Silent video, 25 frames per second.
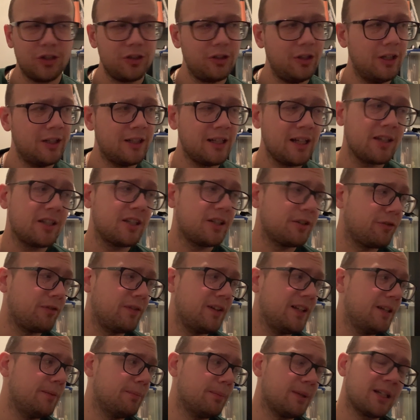Another
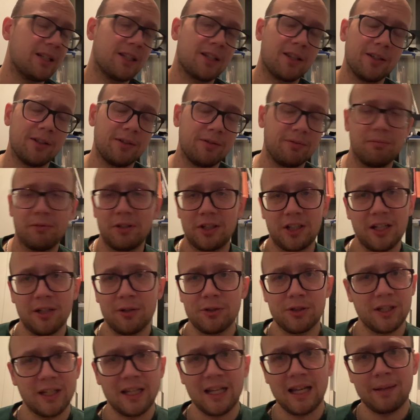defeat means that the
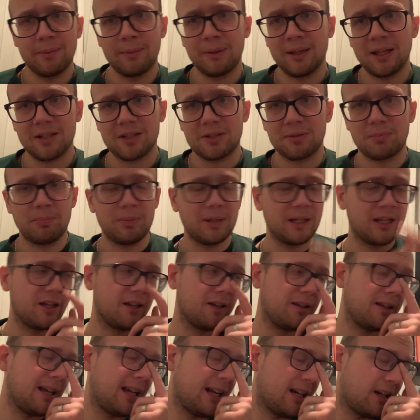Chelsea game gets
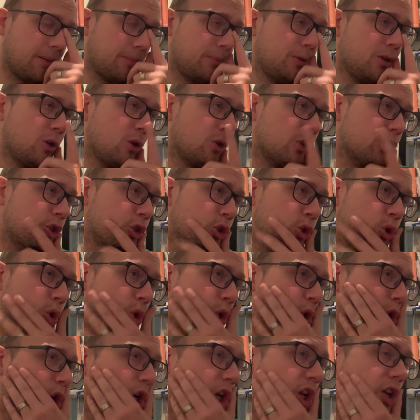bigger, and I'm not
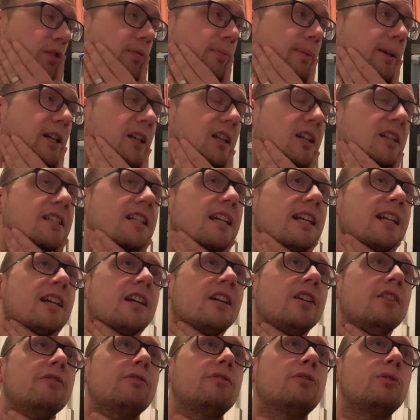sure if Mikel Arteta
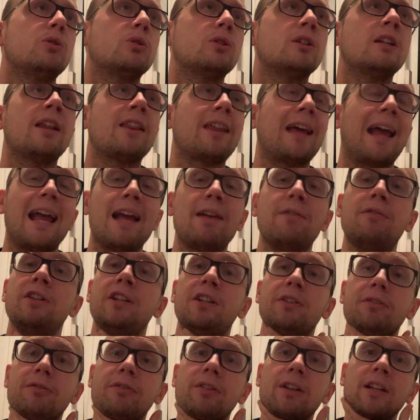can afford another heavy
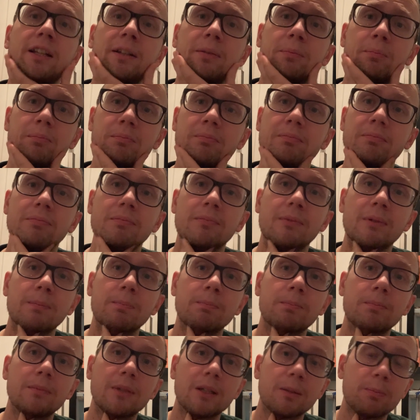defeat.
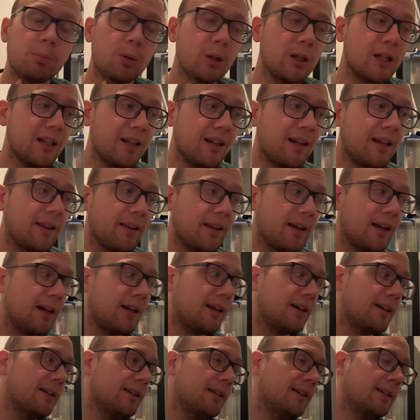Let's put it like that.
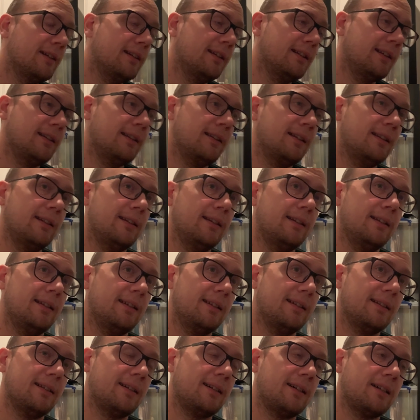
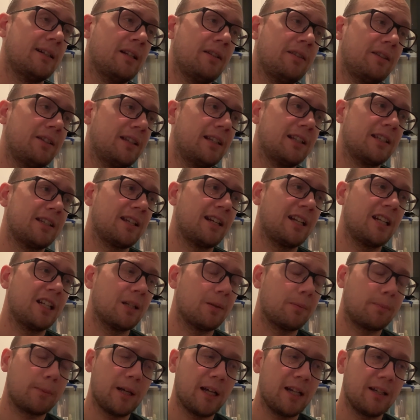I don't think there's any
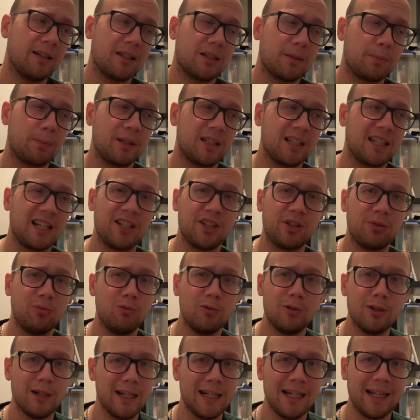expectation
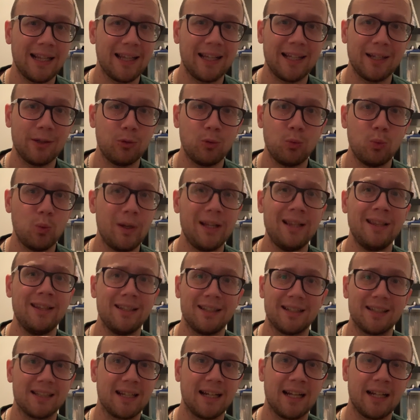really that he'll win
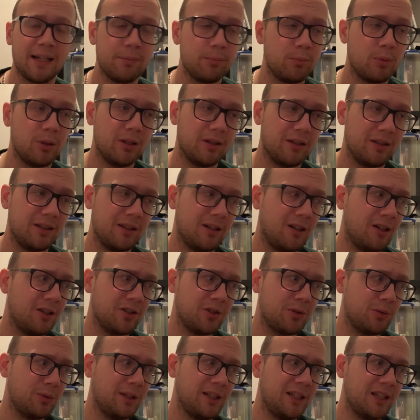this game, but
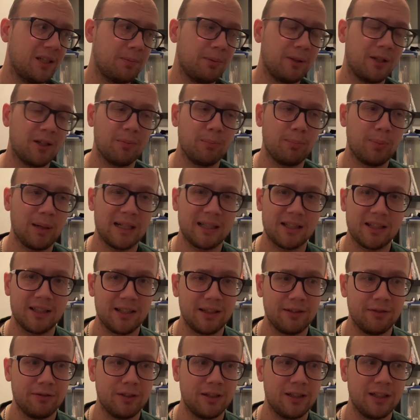Arsenal need to be
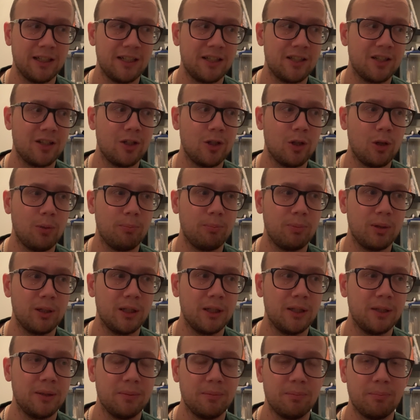competitive and need to not
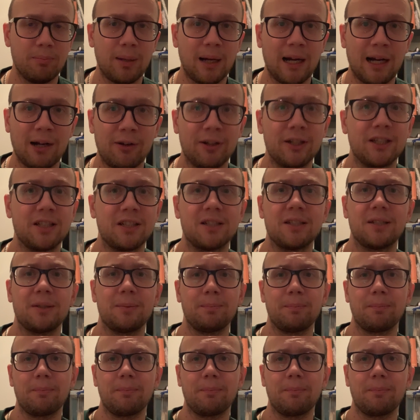be embarrassed.